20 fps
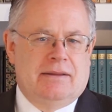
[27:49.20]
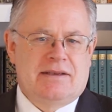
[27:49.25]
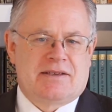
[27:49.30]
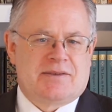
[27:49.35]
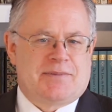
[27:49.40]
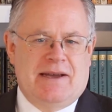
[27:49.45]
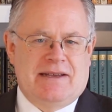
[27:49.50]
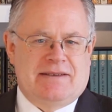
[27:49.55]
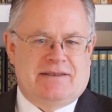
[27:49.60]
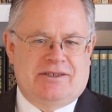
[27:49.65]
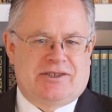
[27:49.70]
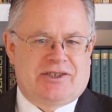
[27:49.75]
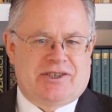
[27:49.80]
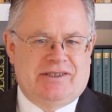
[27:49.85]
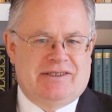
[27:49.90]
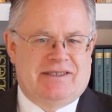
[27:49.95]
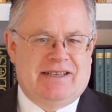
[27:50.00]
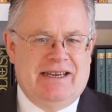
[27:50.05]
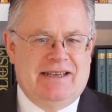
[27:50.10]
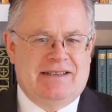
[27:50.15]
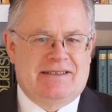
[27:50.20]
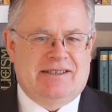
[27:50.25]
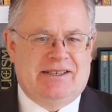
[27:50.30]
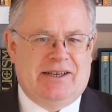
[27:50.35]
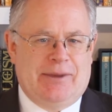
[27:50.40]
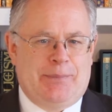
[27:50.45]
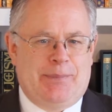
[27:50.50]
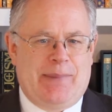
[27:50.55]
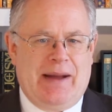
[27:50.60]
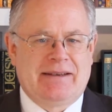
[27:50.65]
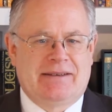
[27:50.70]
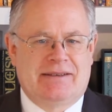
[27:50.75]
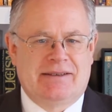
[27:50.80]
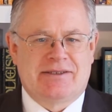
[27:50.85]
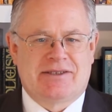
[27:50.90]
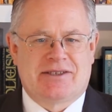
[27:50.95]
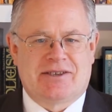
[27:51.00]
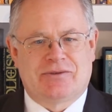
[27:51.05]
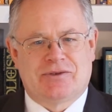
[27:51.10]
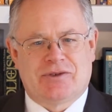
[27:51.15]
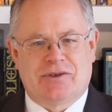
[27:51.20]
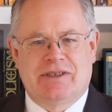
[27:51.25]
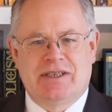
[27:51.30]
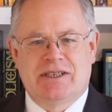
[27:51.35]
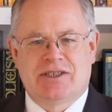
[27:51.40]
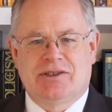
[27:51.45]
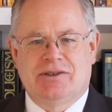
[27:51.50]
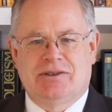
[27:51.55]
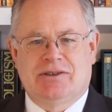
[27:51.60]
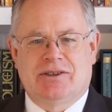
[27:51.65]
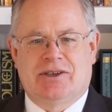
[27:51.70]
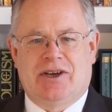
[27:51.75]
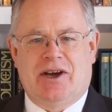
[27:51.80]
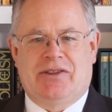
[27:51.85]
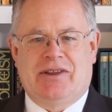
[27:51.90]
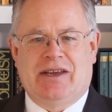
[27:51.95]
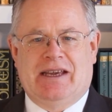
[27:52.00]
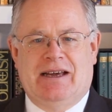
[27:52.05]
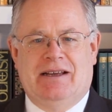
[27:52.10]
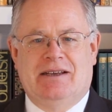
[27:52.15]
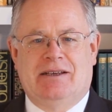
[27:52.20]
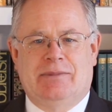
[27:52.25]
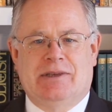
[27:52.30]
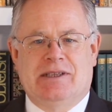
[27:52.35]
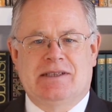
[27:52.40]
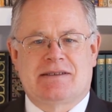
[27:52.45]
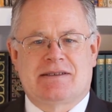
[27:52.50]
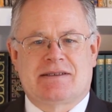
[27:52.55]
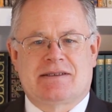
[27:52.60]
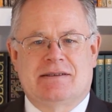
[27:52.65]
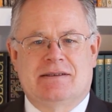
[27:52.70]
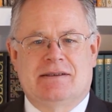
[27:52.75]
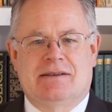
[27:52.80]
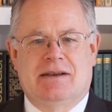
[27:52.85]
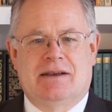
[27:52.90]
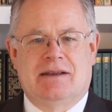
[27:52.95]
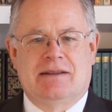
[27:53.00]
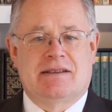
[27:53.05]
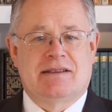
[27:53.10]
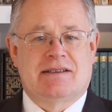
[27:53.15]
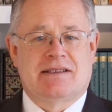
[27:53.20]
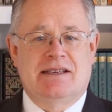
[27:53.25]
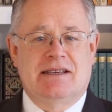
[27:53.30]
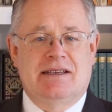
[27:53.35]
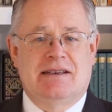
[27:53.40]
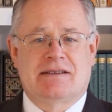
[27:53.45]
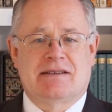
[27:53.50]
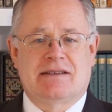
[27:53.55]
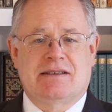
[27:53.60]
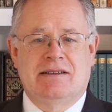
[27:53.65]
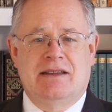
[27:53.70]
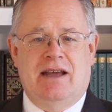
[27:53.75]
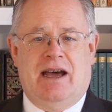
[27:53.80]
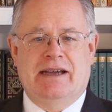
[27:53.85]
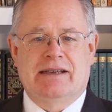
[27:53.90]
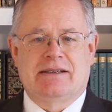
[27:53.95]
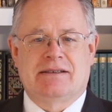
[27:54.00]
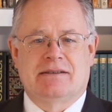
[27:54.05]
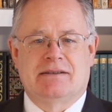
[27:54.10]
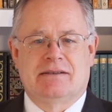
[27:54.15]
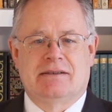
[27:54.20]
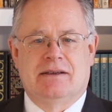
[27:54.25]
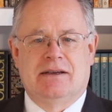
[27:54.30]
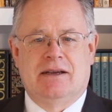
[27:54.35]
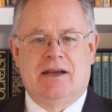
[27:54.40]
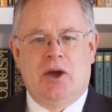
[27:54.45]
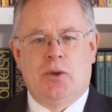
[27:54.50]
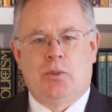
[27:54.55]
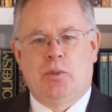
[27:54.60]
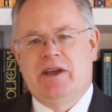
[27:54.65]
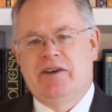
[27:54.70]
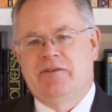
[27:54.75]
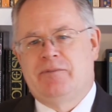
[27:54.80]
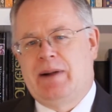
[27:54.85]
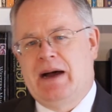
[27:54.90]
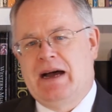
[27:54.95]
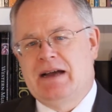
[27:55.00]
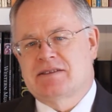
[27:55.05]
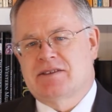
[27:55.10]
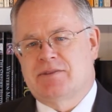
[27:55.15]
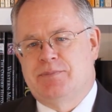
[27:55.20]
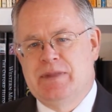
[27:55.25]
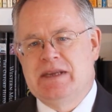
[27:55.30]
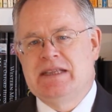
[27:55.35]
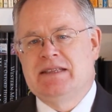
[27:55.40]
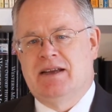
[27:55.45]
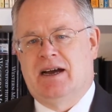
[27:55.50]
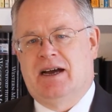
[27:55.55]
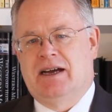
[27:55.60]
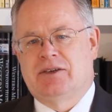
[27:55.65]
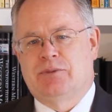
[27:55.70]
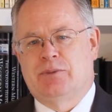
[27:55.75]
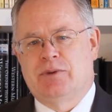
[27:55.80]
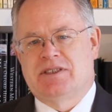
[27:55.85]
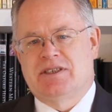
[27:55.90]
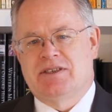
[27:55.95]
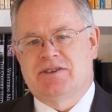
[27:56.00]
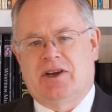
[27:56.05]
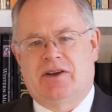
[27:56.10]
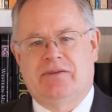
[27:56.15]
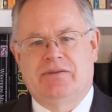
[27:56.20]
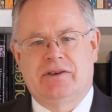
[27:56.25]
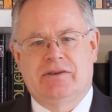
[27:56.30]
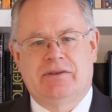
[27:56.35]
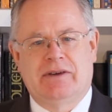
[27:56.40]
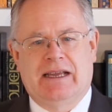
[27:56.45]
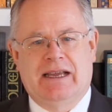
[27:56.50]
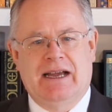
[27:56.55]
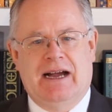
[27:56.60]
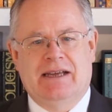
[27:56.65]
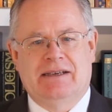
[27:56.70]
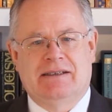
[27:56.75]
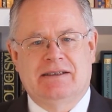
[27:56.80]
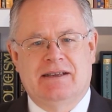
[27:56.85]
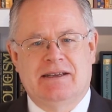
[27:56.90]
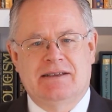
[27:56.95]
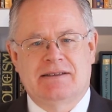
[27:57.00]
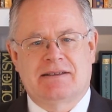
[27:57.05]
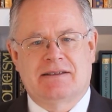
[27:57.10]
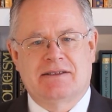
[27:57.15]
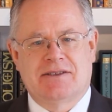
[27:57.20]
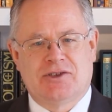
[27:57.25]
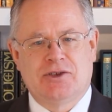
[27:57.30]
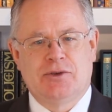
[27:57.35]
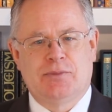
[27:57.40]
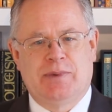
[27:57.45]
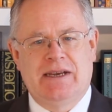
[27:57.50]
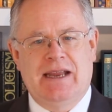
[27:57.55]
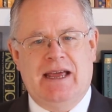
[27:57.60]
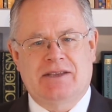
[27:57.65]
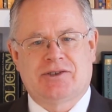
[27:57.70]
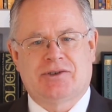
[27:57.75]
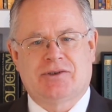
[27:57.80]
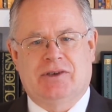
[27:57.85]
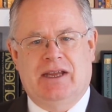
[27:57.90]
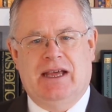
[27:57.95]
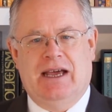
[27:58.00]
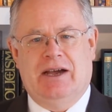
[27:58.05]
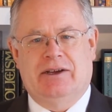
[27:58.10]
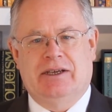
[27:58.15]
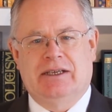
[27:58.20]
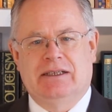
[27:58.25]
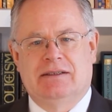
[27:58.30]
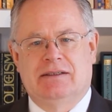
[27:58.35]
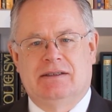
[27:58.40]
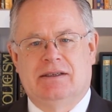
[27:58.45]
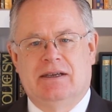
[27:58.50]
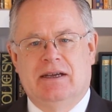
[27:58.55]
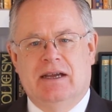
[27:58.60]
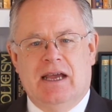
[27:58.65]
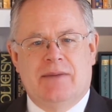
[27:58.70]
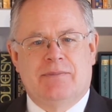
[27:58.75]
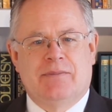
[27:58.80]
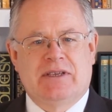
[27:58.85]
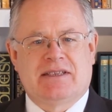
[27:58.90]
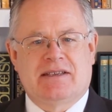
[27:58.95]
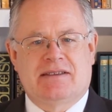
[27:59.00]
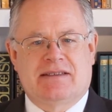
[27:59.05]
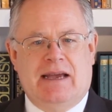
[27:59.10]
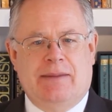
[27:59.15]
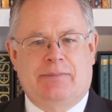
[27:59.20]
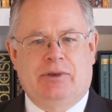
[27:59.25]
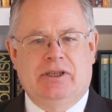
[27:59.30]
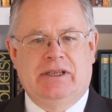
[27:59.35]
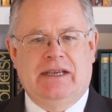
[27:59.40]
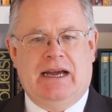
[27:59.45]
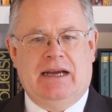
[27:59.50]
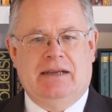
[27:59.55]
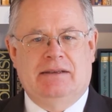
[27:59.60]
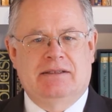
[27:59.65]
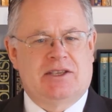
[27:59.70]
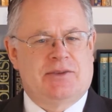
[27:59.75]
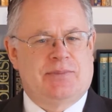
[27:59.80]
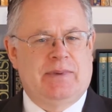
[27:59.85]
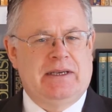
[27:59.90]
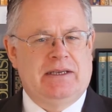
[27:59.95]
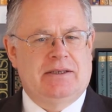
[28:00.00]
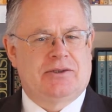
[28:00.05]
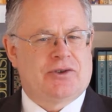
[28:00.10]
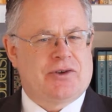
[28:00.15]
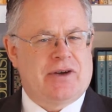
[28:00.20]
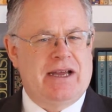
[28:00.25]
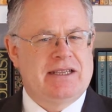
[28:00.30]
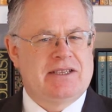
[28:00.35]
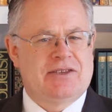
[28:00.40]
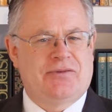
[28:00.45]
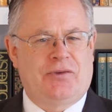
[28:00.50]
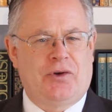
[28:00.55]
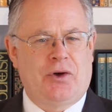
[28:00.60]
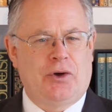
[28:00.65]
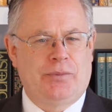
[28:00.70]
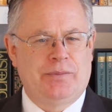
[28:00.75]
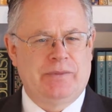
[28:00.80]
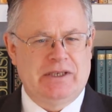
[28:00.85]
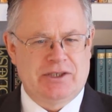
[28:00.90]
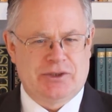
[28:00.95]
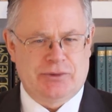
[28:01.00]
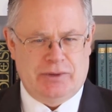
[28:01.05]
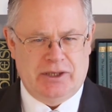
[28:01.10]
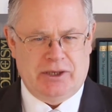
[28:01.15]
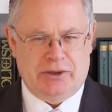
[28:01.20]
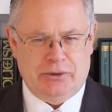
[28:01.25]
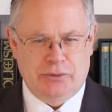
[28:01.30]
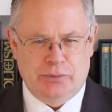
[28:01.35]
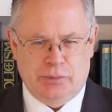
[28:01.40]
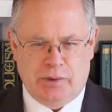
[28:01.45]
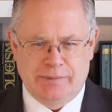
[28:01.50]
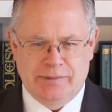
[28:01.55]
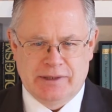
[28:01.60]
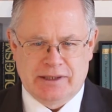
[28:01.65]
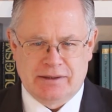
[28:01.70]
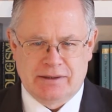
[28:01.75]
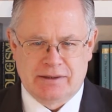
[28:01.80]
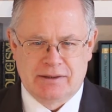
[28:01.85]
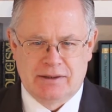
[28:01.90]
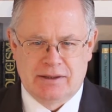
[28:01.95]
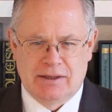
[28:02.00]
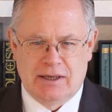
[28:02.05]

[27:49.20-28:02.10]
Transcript: This passage contains an abundance of traditional Gothic elements. The scene is at night. We have passed midnight, which is often regarded as the supernatural hour. Mrs. Appleyard has been transformed into an old woman.